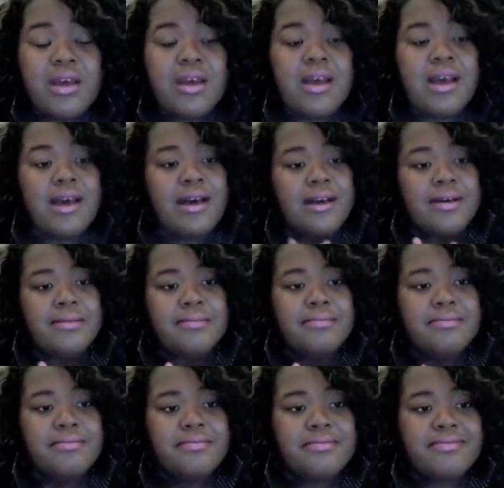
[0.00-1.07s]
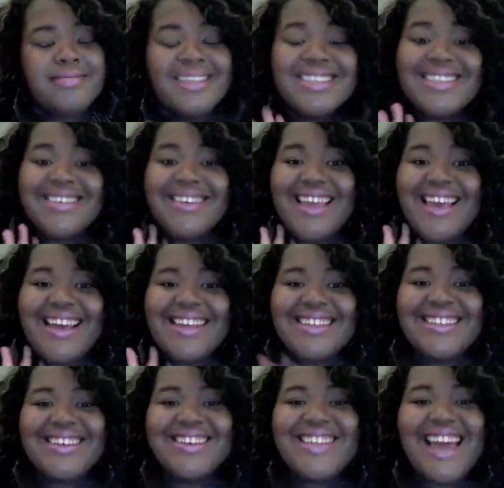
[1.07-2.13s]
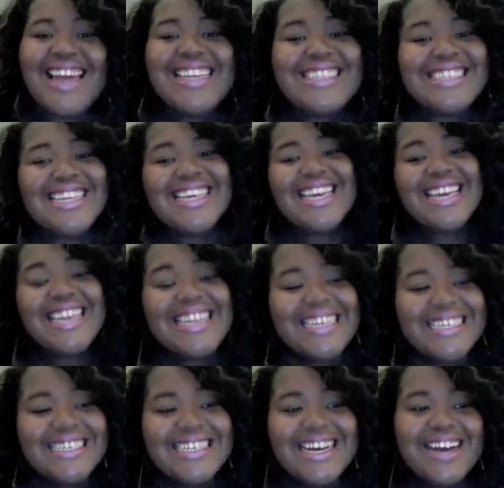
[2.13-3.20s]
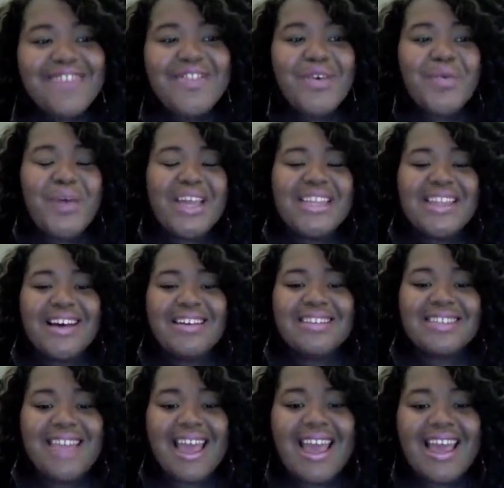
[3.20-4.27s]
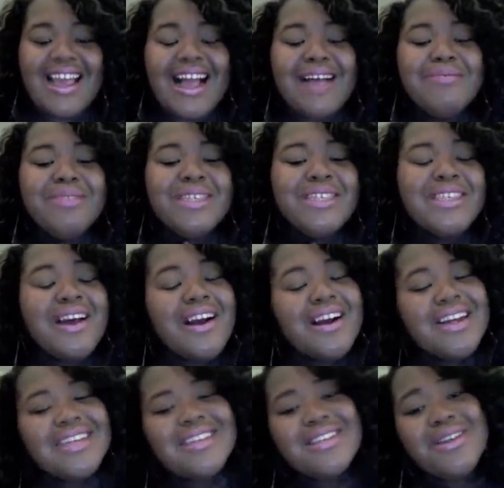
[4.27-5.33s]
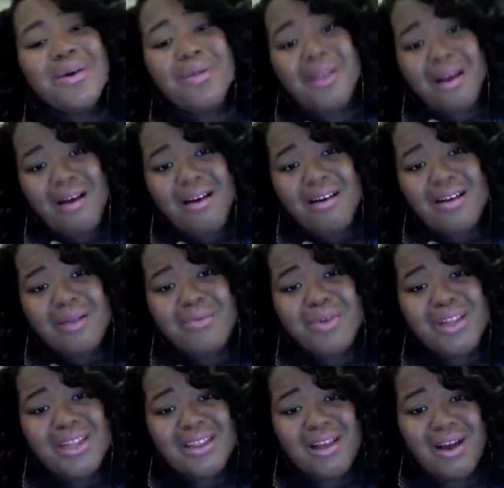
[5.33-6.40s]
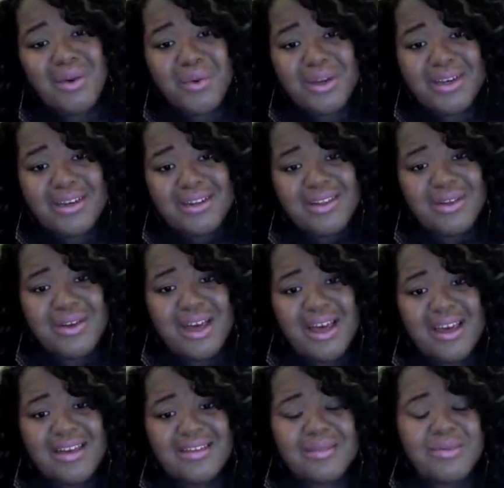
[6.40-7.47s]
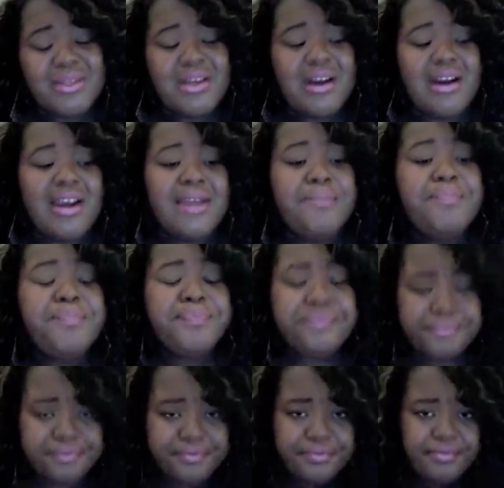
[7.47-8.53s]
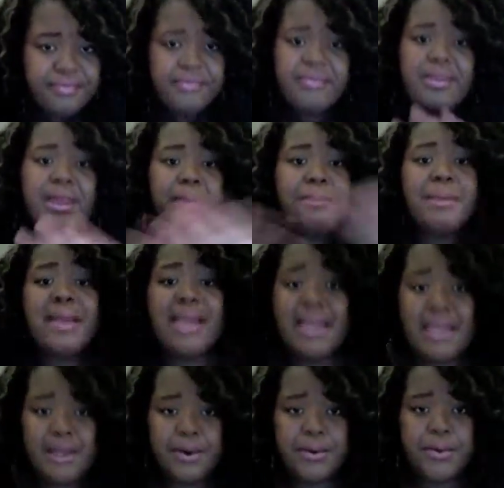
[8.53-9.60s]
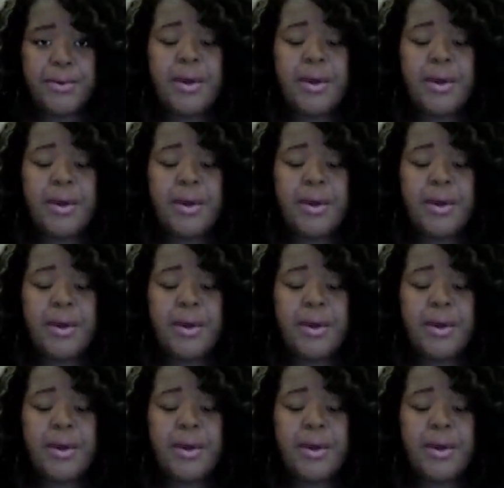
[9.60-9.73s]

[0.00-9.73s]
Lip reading: So yeah, so that is the end of the weight loss tag. I'm sorry it's so long. I'm really long-winded, you guys. I'm sorry. But anywho,